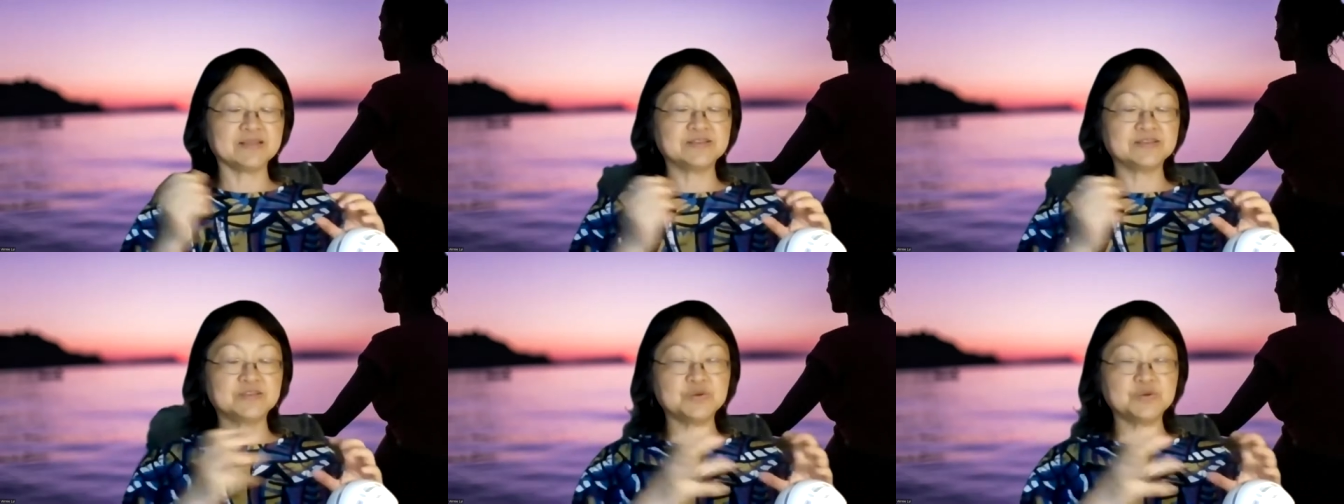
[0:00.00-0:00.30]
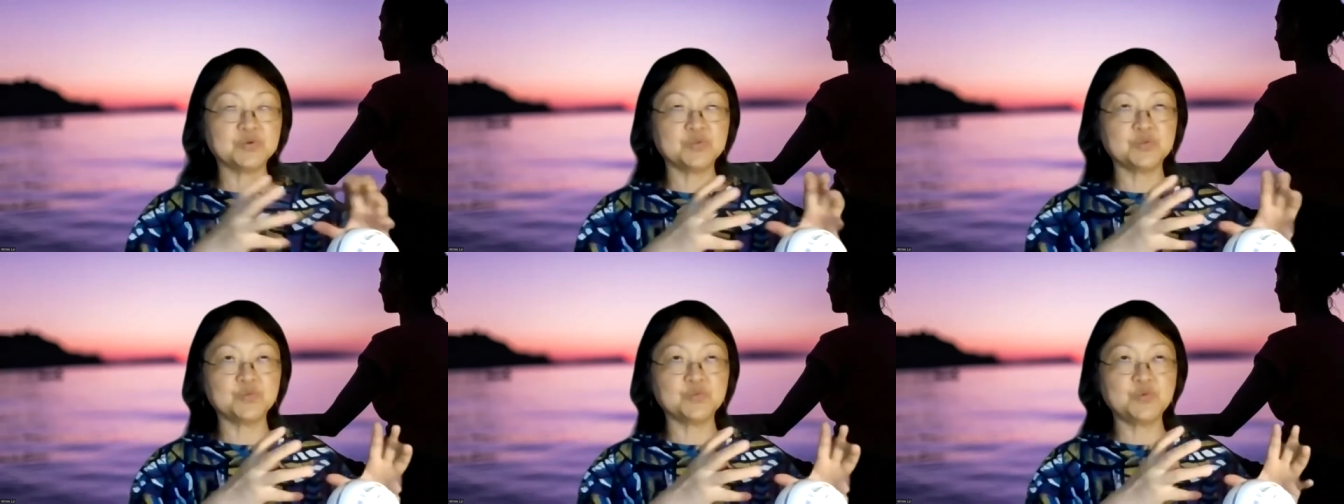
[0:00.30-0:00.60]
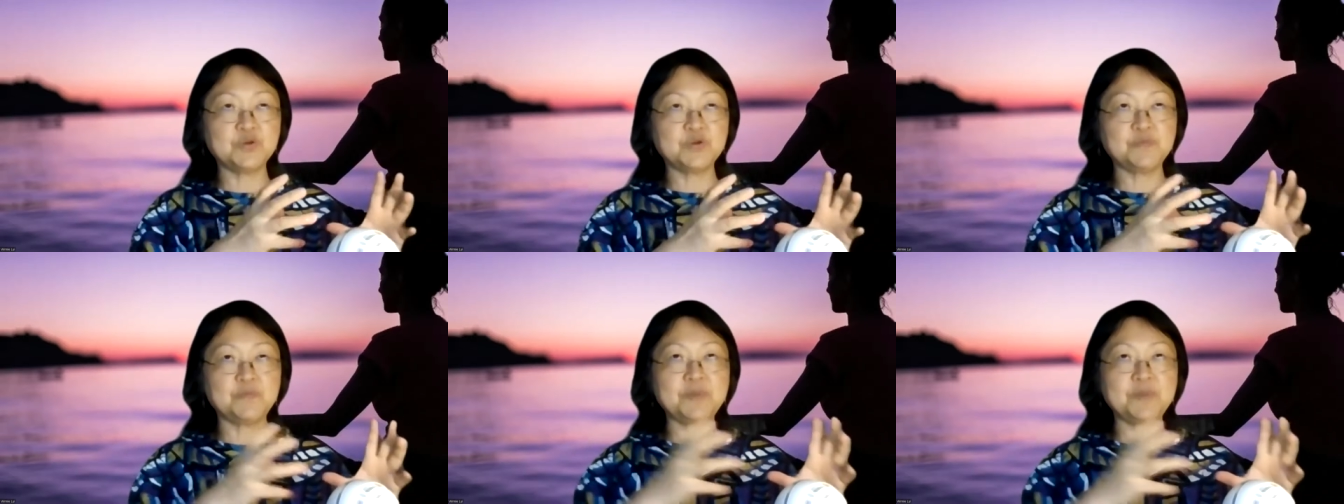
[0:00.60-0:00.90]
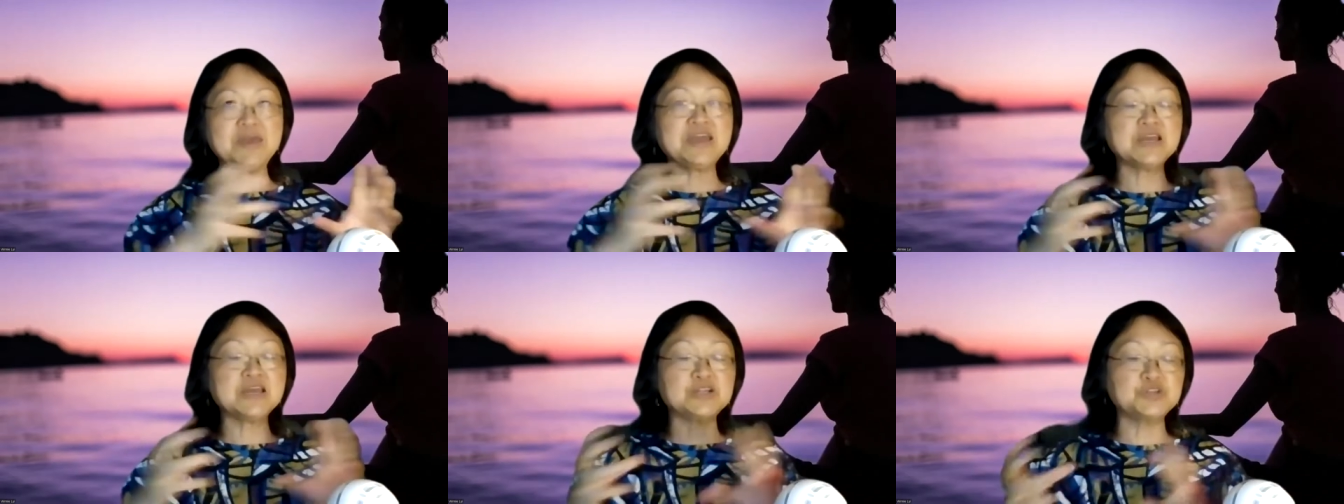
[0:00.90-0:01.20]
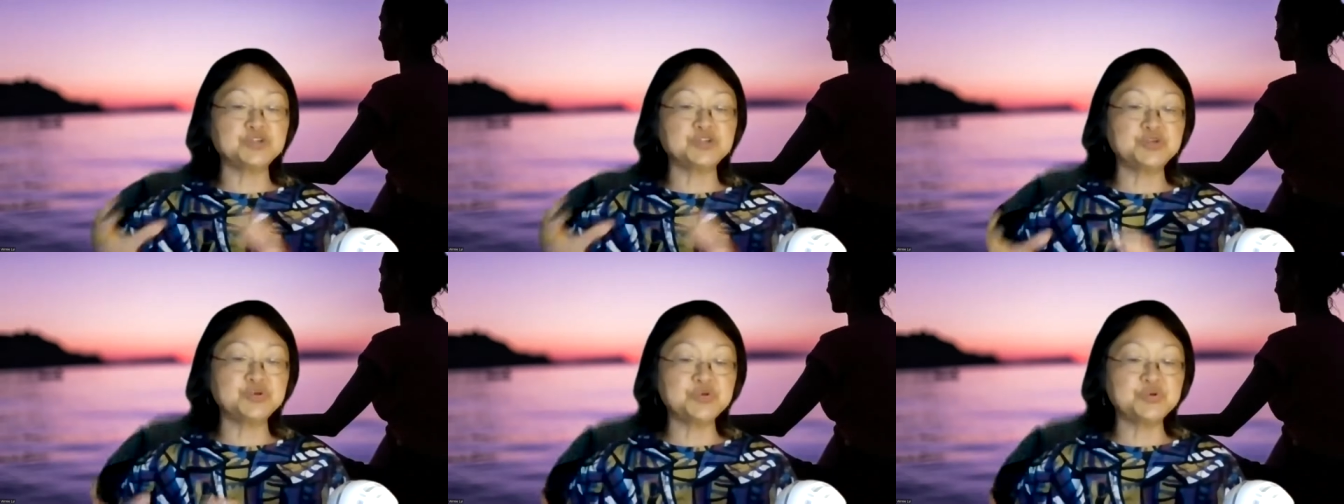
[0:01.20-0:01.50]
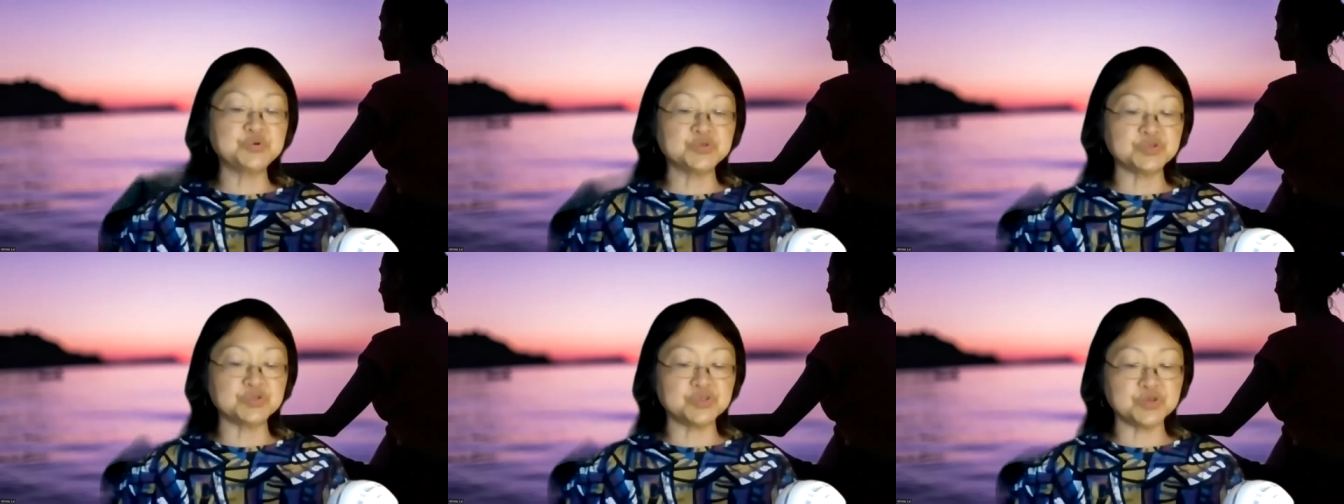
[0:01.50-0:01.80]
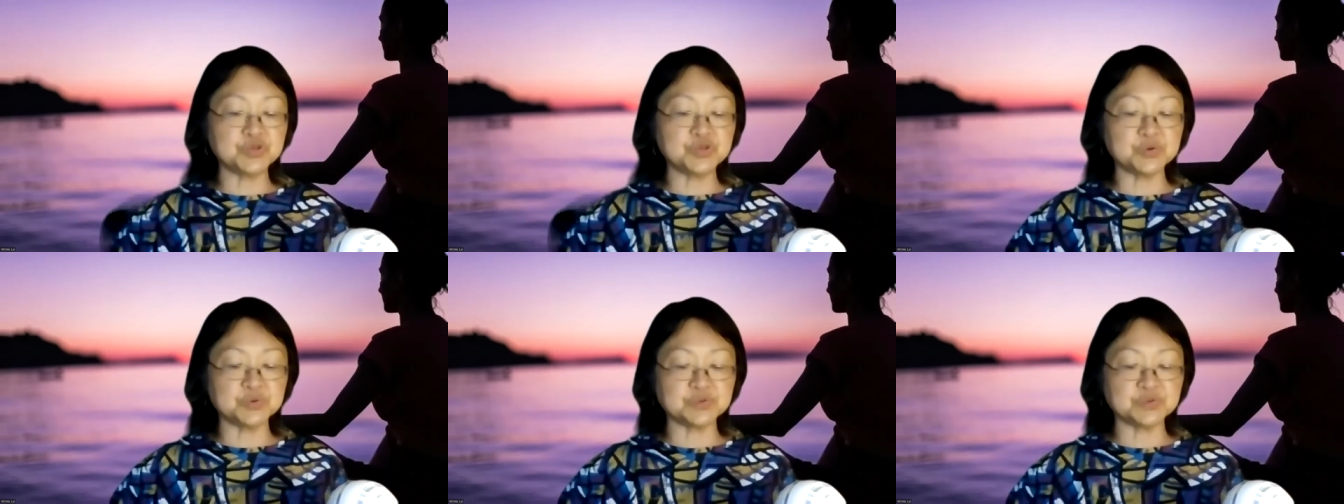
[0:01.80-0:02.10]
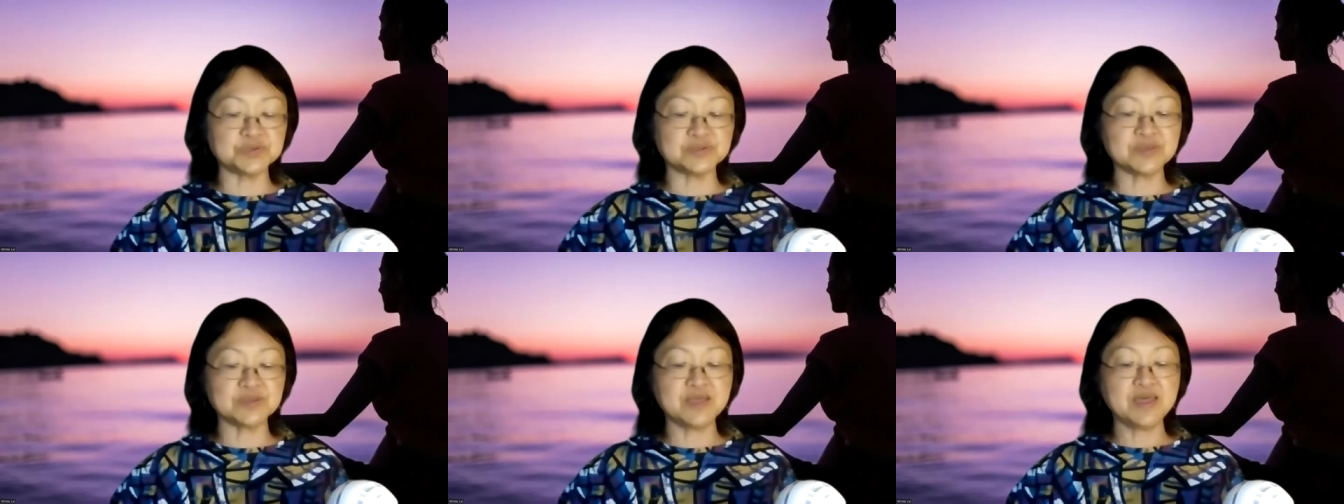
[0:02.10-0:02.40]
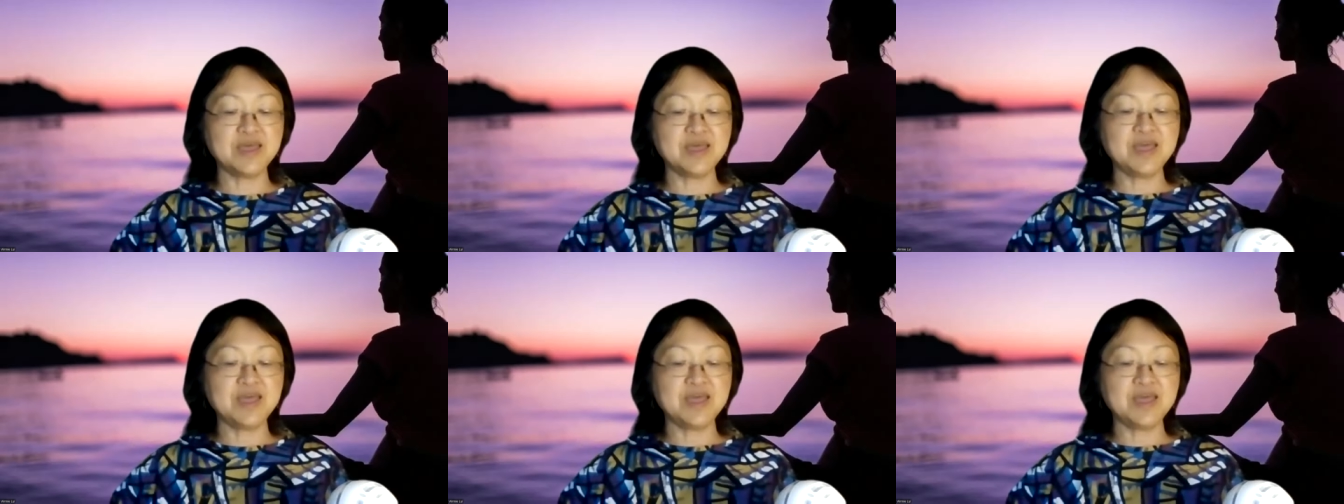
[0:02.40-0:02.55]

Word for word: So we pick and choose those.